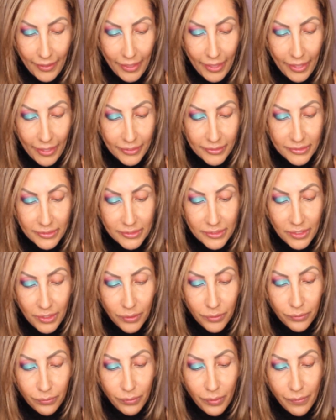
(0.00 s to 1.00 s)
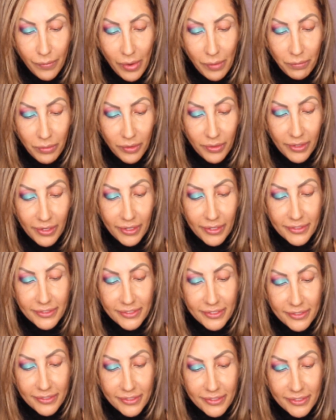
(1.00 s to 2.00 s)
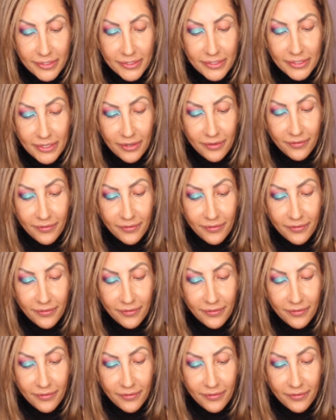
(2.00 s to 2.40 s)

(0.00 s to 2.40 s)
And so remember, the consistency